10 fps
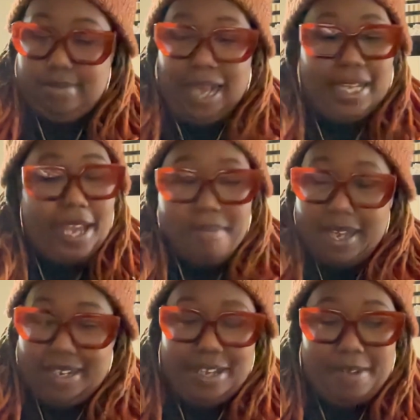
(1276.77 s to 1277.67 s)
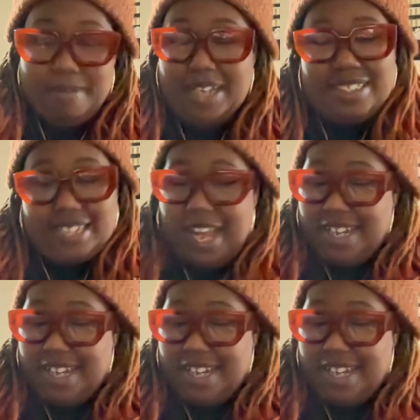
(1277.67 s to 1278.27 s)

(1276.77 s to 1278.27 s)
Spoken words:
I can't make it up. I couldn't.